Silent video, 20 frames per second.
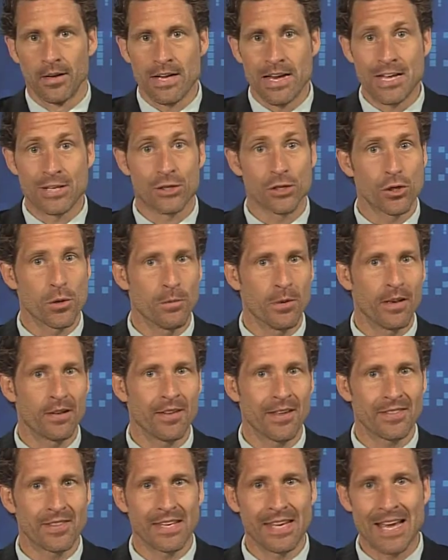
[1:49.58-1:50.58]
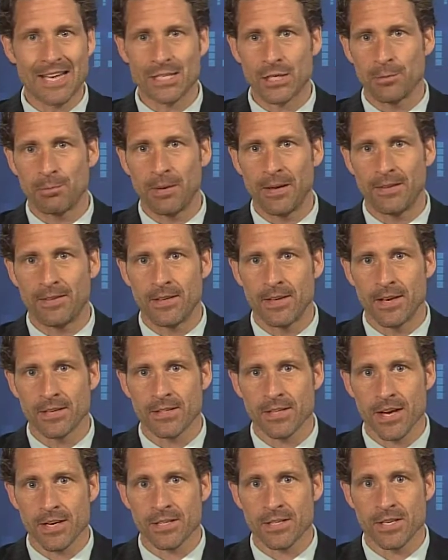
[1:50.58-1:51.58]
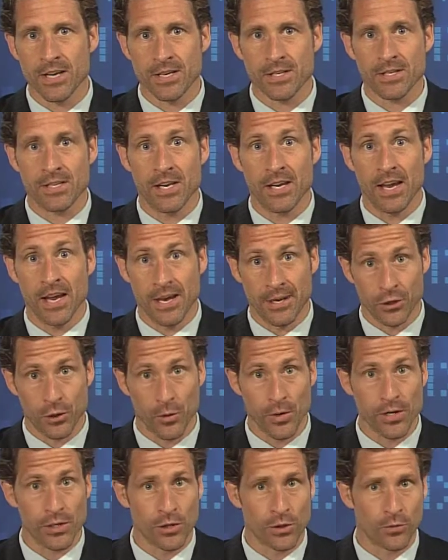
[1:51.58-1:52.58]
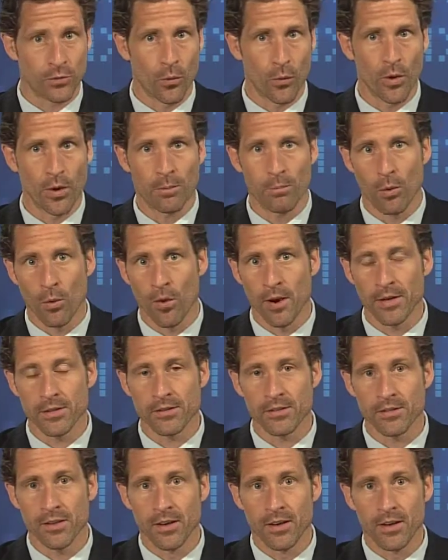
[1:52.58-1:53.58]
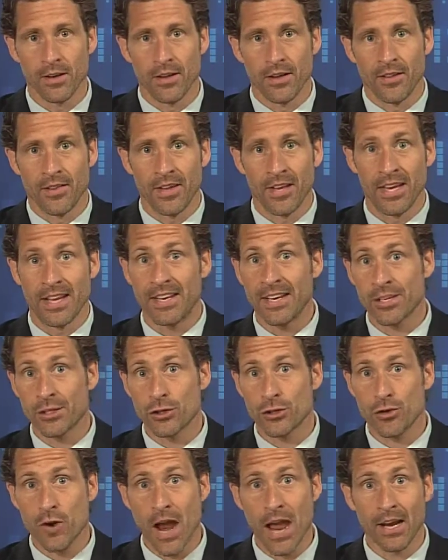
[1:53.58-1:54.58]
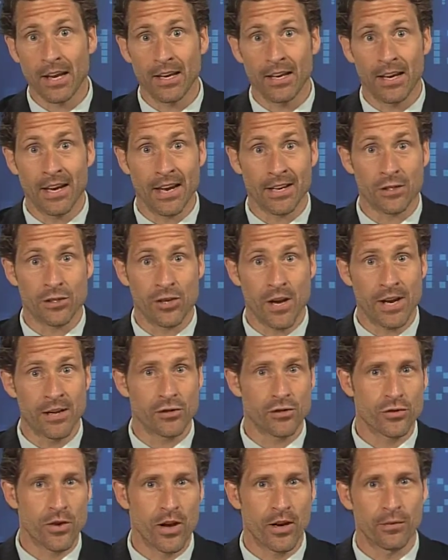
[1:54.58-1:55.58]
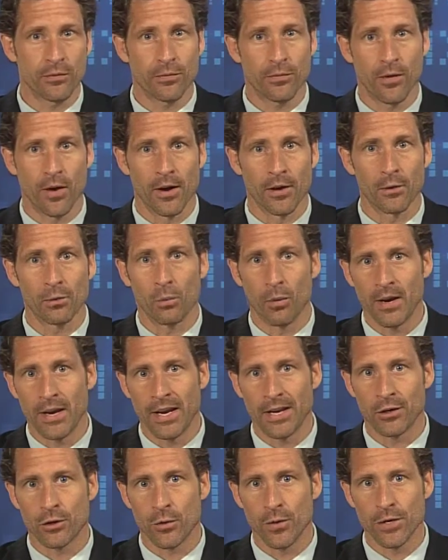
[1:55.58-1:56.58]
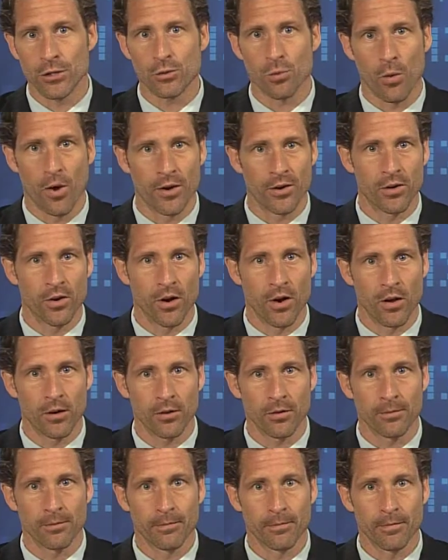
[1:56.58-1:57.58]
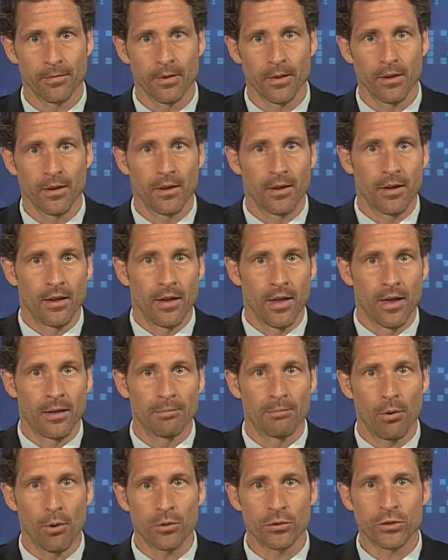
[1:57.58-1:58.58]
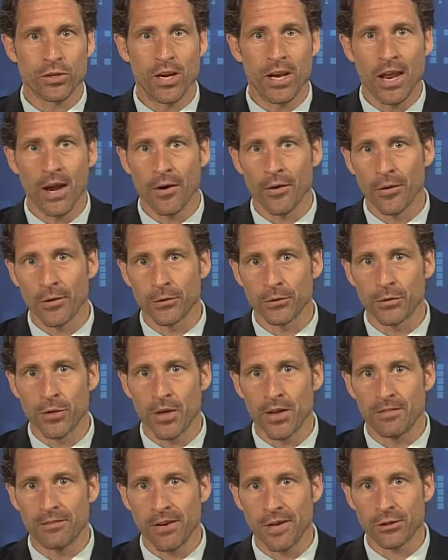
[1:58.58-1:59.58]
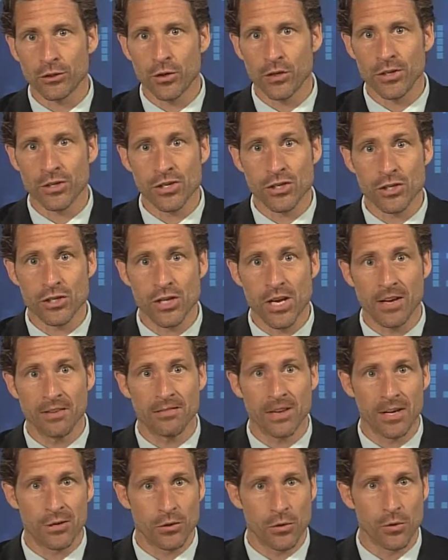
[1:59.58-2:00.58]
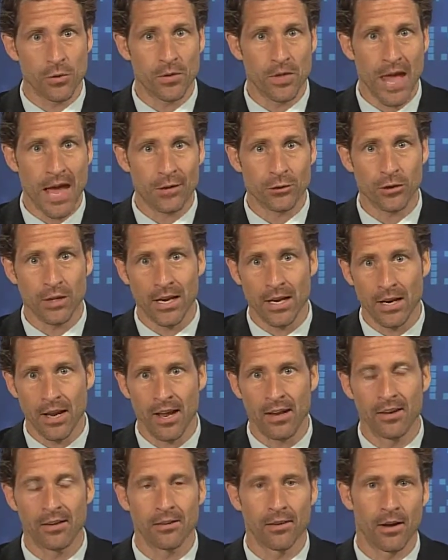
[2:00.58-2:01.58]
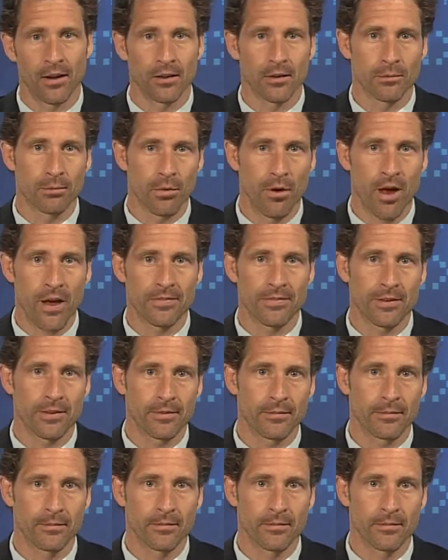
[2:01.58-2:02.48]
Assuming that the S&P/TSX 60 increases 40 points, the index tracking exchange-traded fund would increase $1. In both scenarios, the investor has achieved a 2,000 Canadian dollar profit.